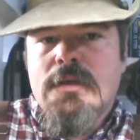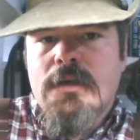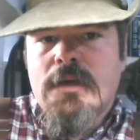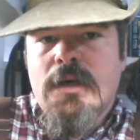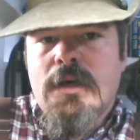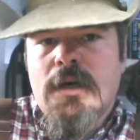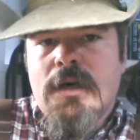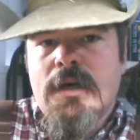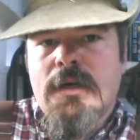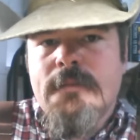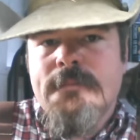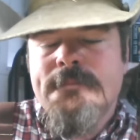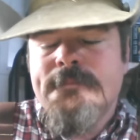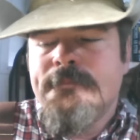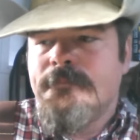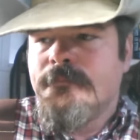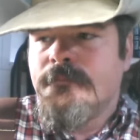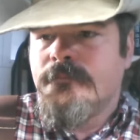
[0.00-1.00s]

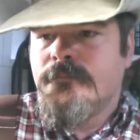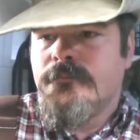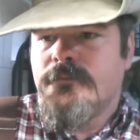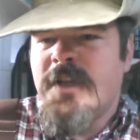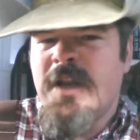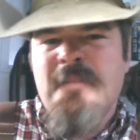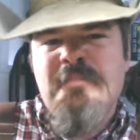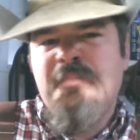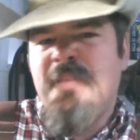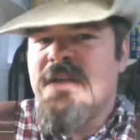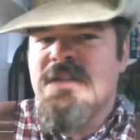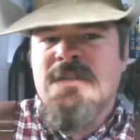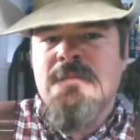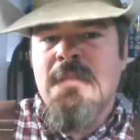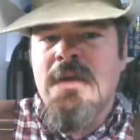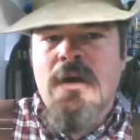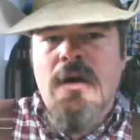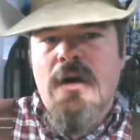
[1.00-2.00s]
that
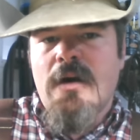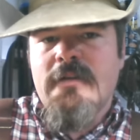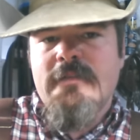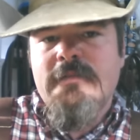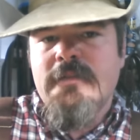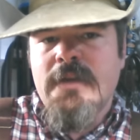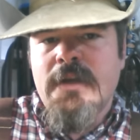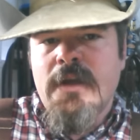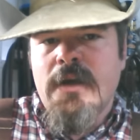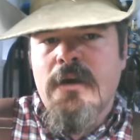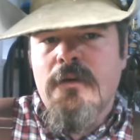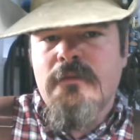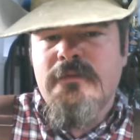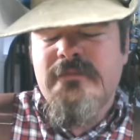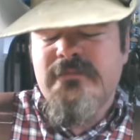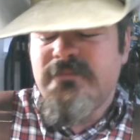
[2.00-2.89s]
pissed me off, you know.